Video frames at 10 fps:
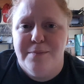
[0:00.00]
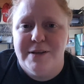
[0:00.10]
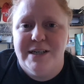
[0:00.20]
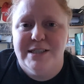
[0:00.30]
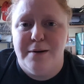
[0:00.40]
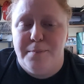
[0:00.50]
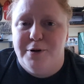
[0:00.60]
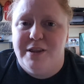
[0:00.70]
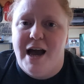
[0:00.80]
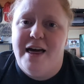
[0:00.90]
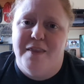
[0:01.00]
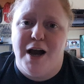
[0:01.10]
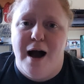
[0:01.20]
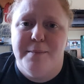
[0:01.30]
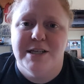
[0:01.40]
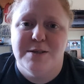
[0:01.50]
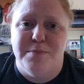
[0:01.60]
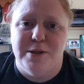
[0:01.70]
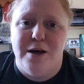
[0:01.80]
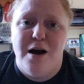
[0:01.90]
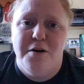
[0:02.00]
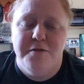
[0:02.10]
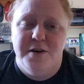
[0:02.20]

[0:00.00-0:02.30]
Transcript: please put that in the comments below.